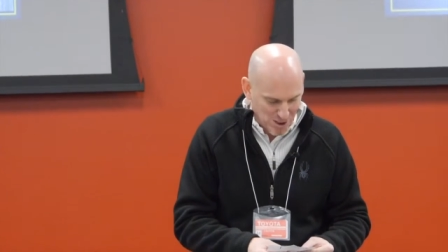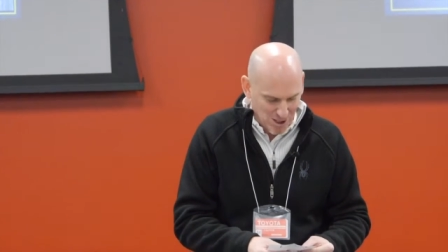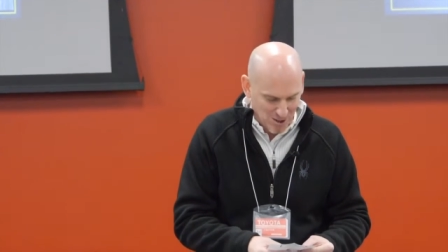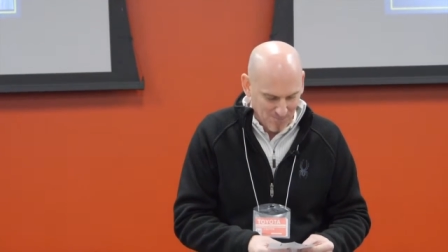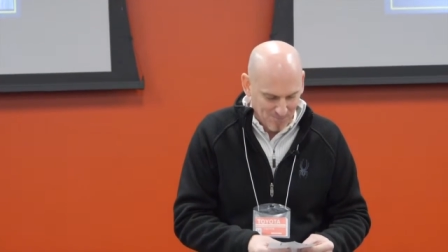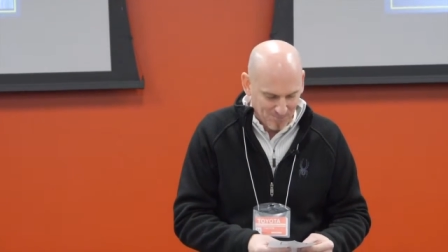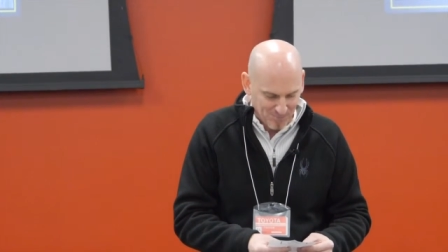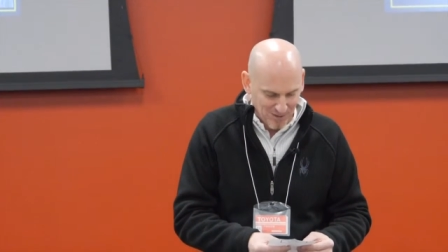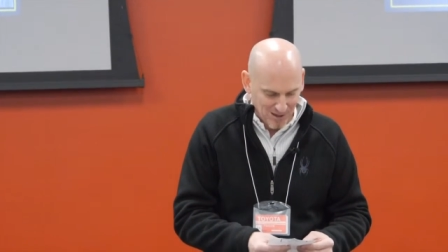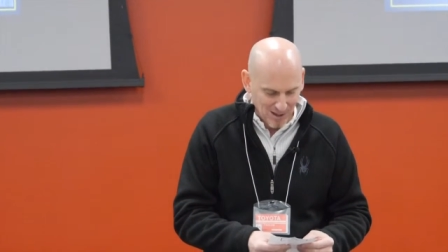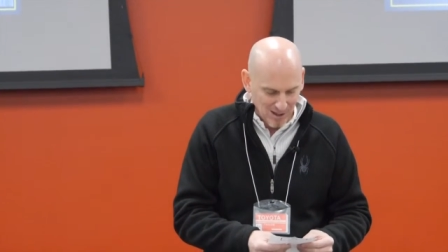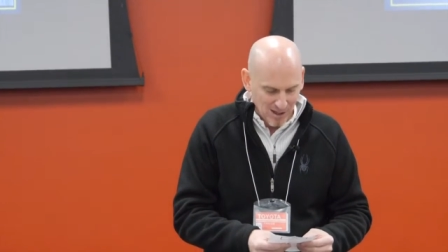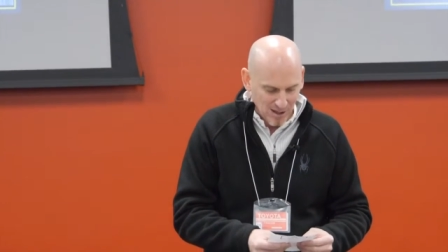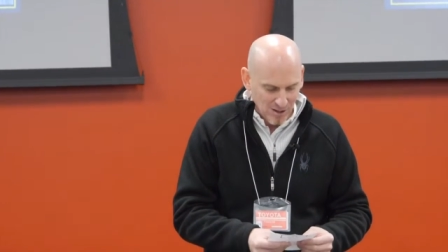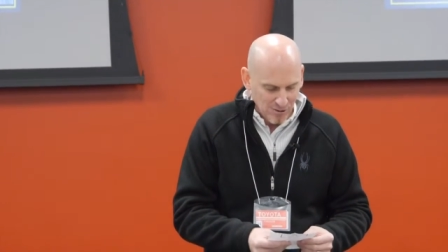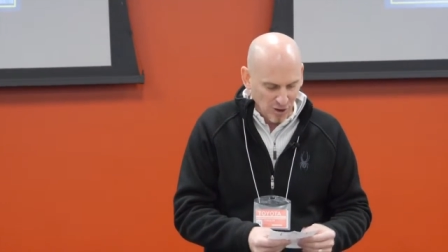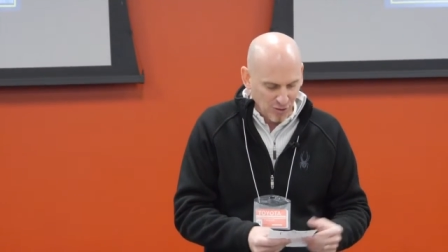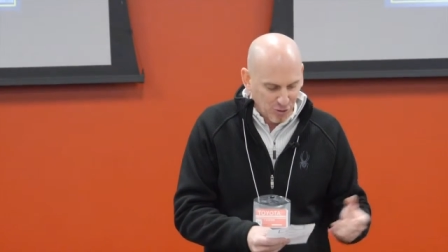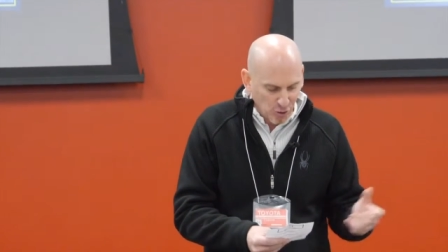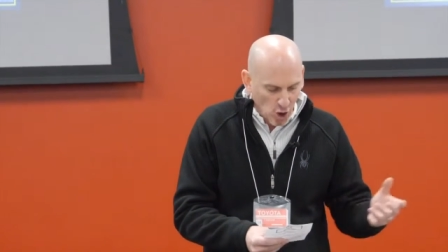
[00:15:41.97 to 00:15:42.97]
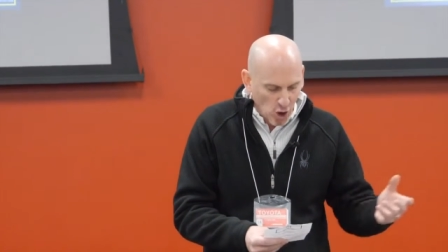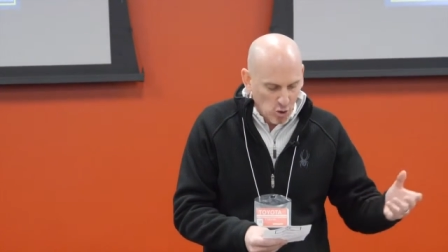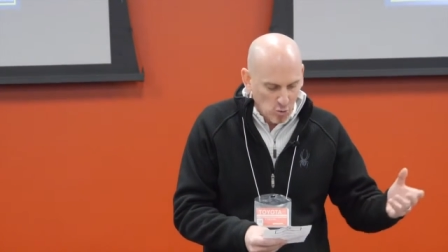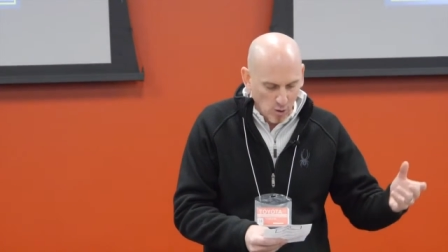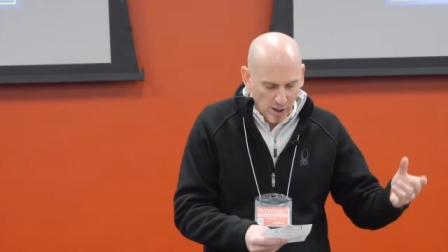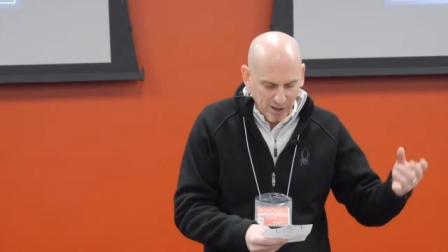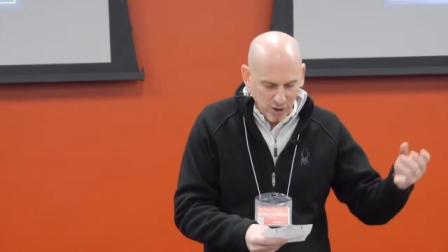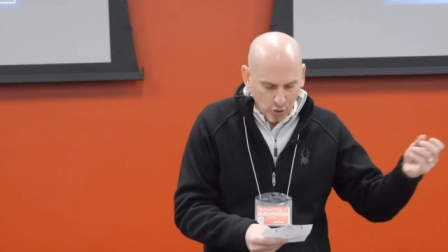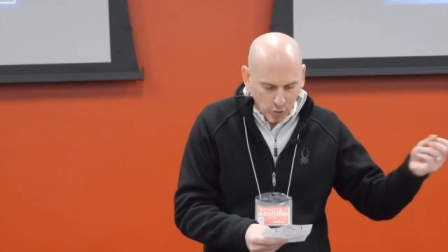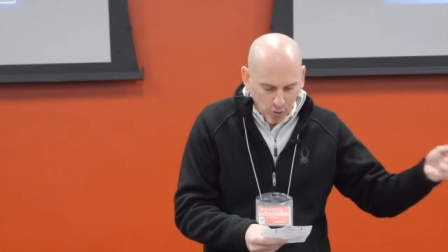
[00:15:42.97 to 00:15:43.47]
you the third
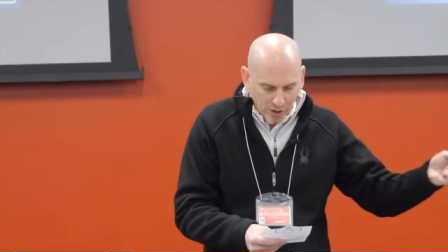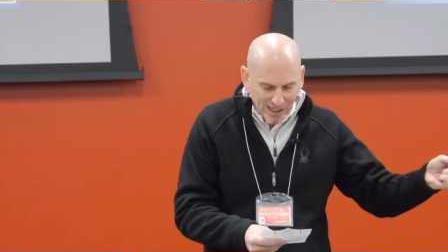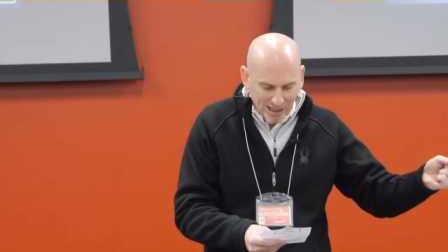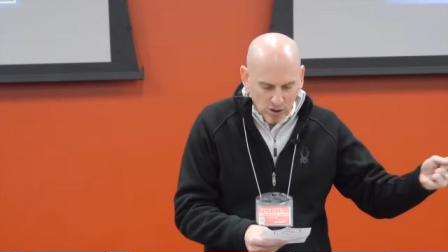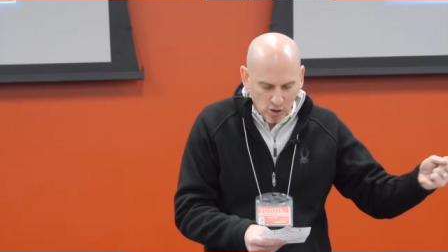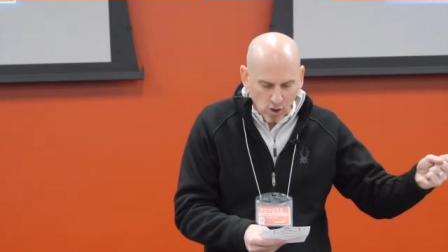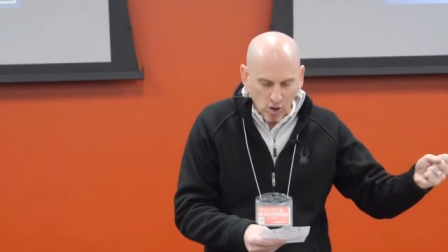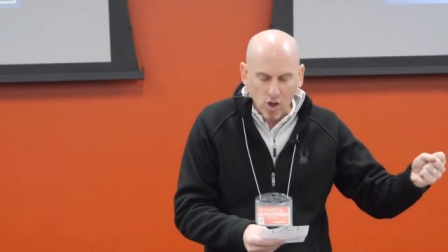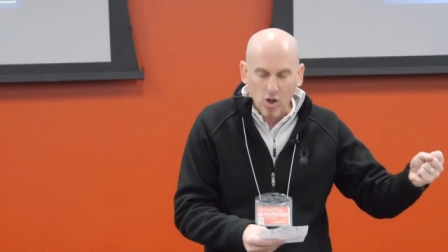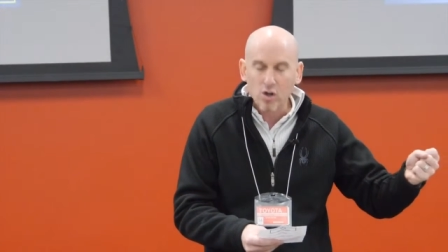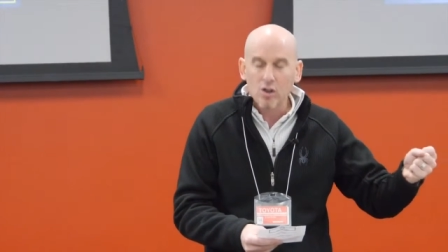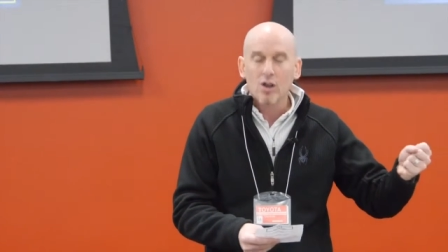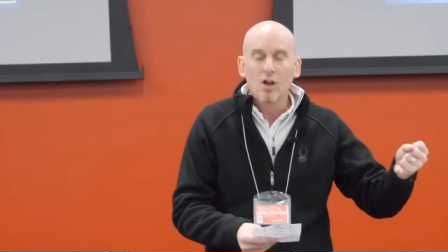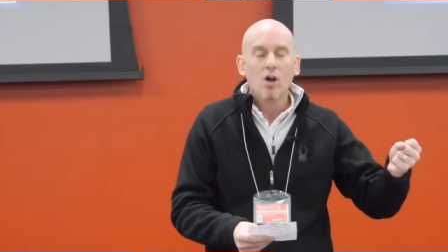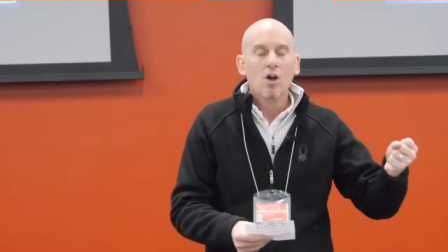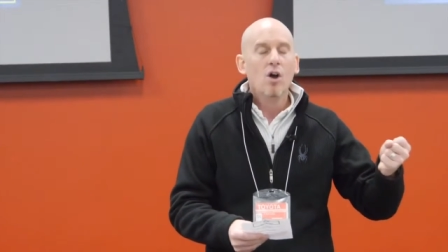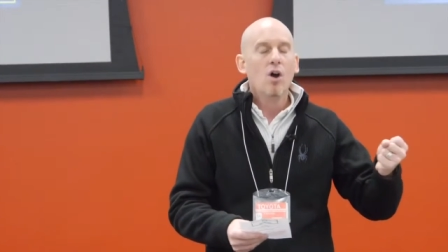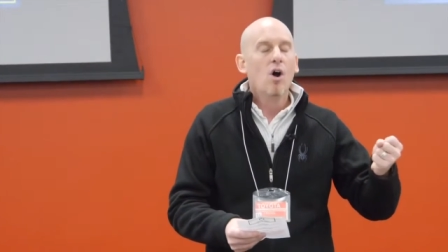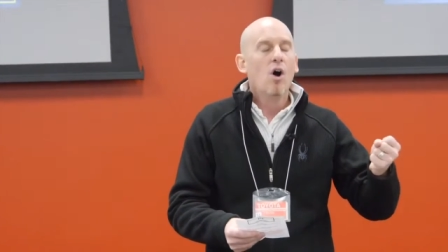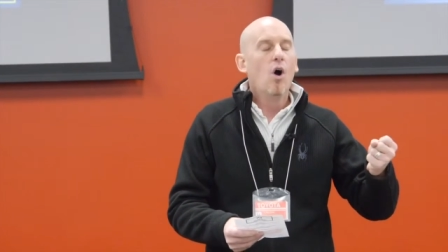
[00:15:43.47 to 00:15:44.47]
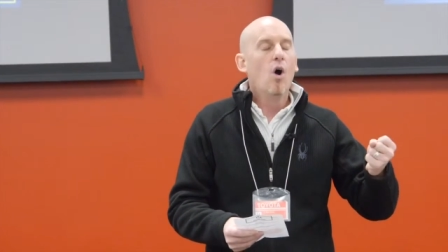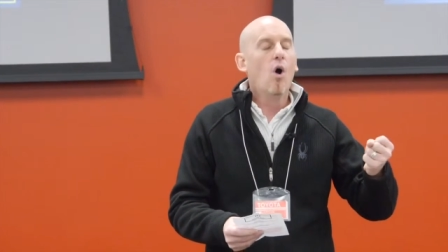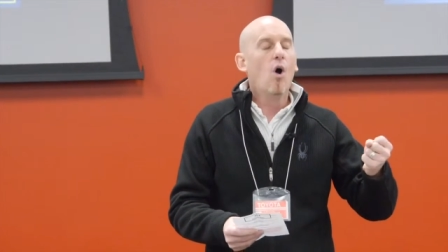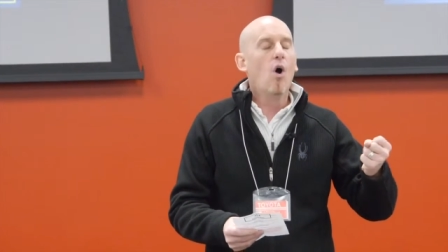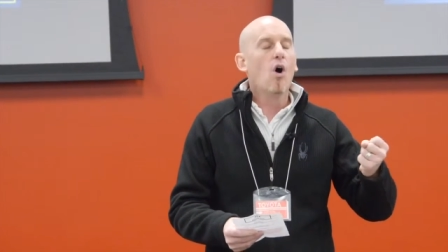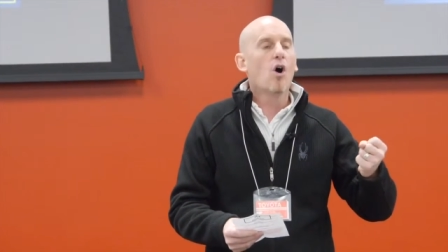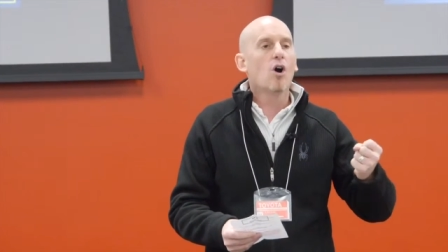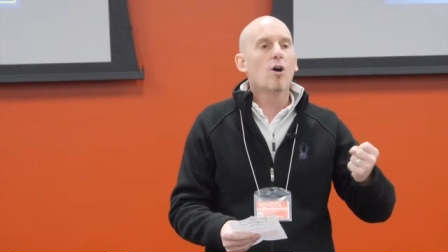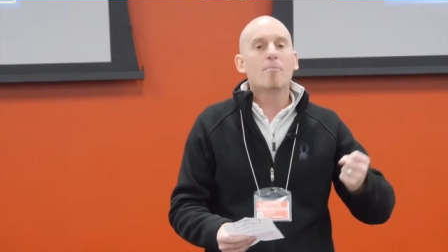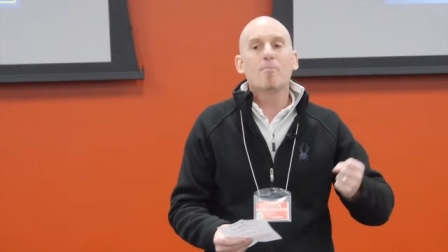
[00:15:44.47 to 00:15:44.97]
one critical
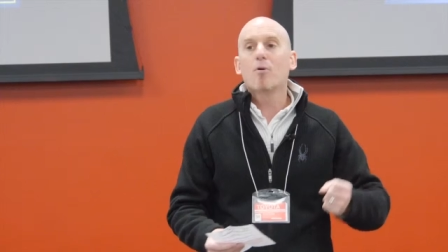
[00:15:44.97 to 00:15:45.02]
or